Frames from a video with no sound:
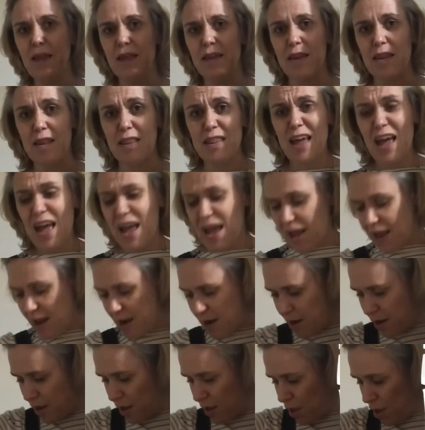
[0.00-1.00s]
Then
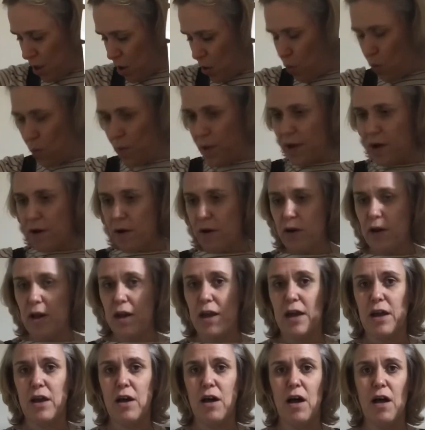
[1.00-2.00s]
we are going to
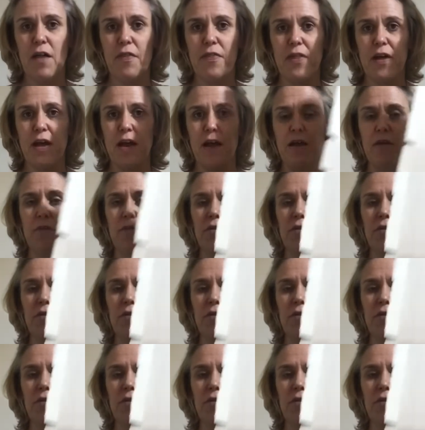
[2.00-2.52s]
cut that out.